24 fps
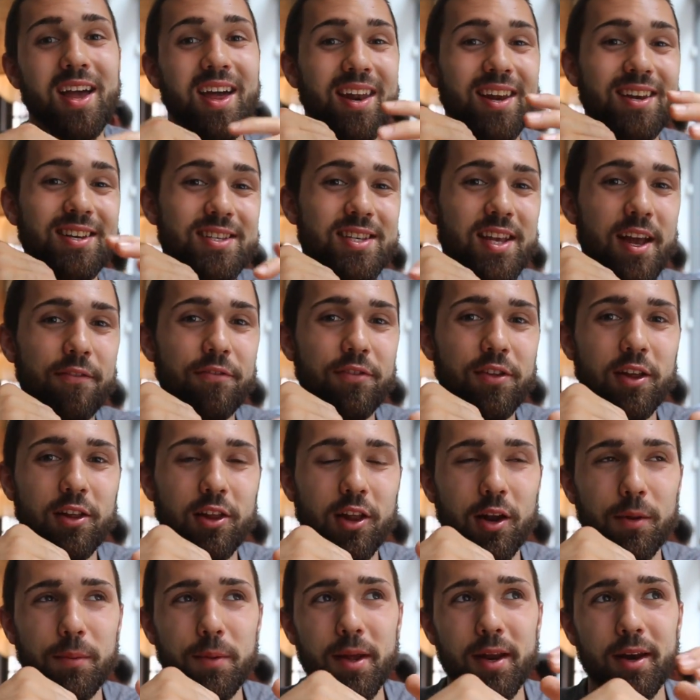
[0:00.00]
It is definitely a
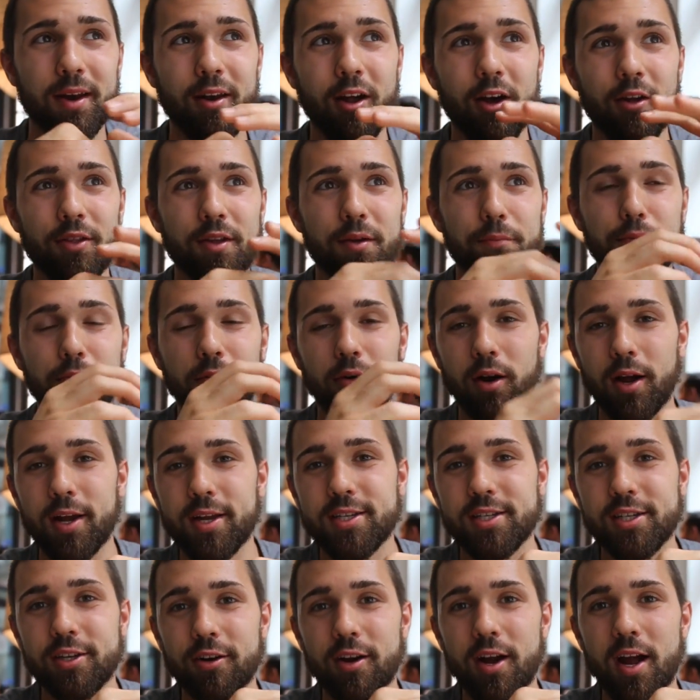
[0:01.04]
little bit on the
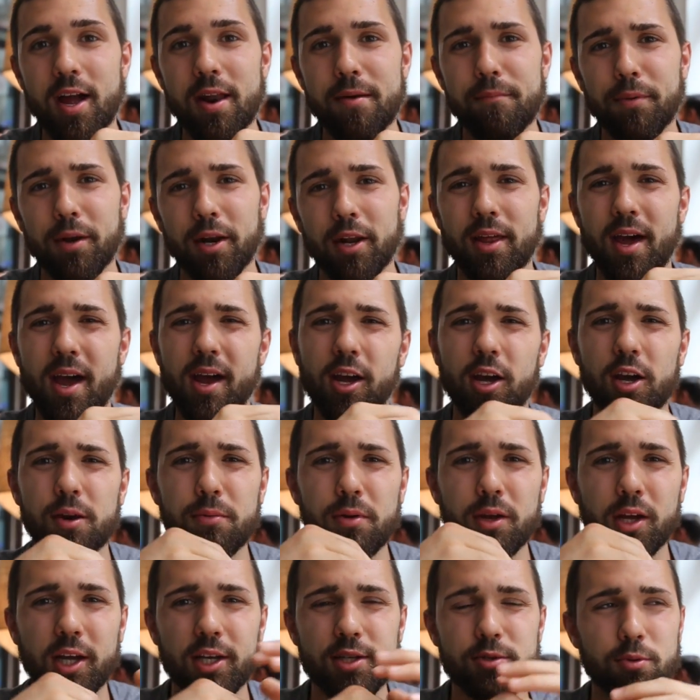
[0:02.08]
pricier end, but that could
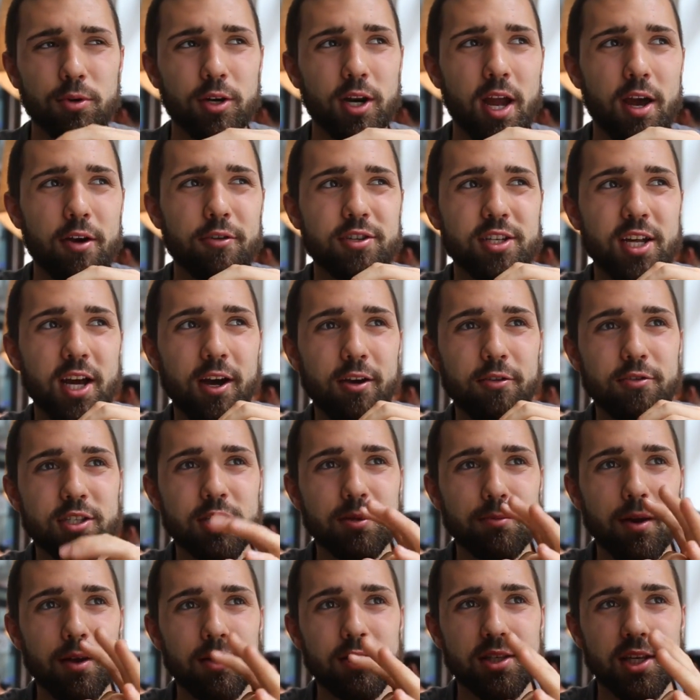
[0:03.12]
be because we're downtown.
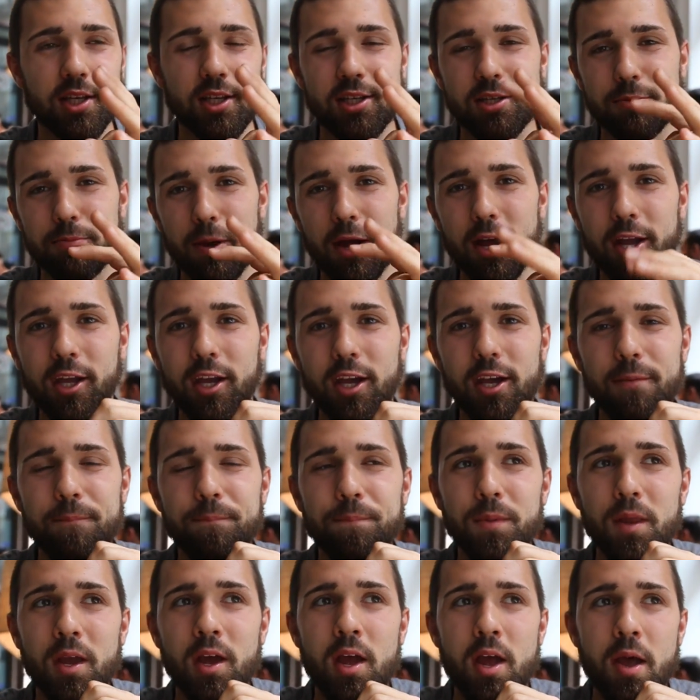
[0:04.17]
Sometimes they spike it.
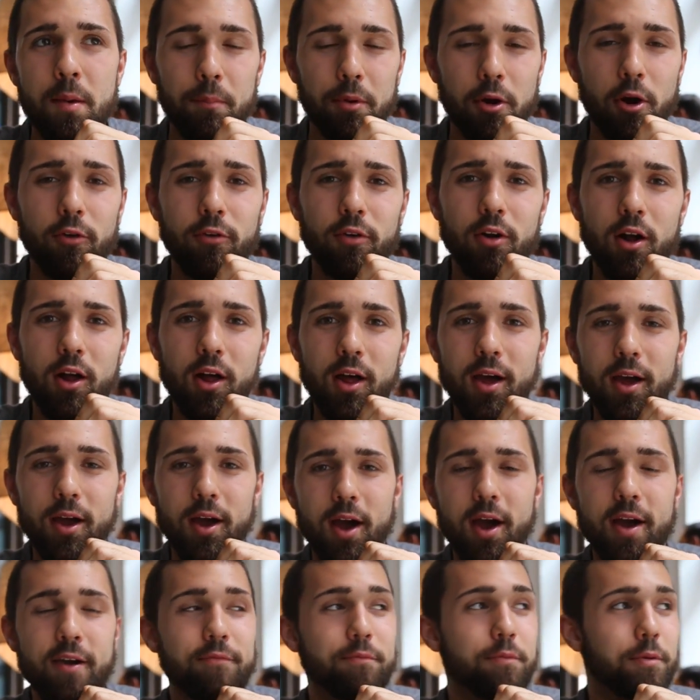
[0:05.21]
But overall,
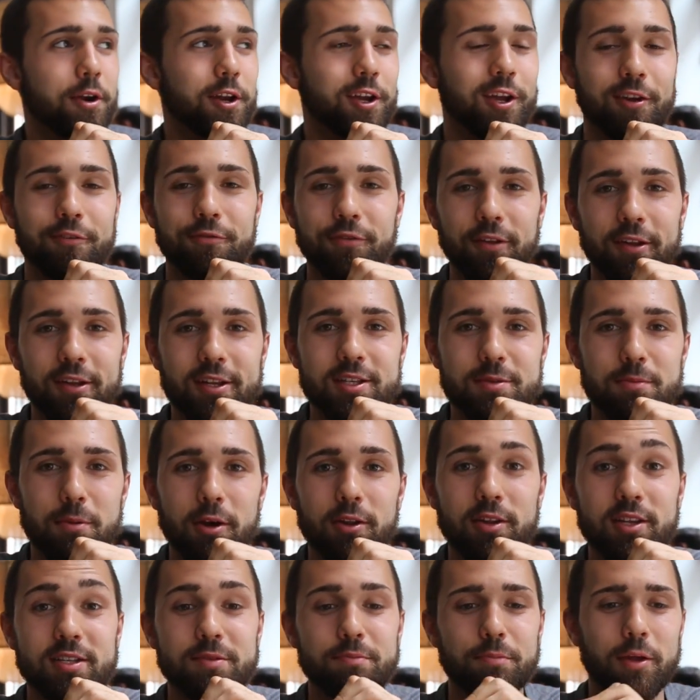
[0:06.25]
I have pretty good feelings
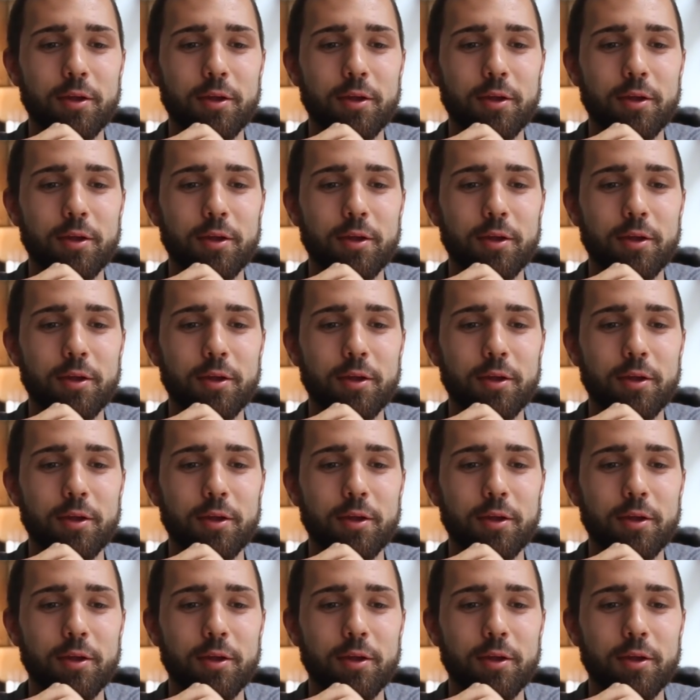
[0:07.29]
about this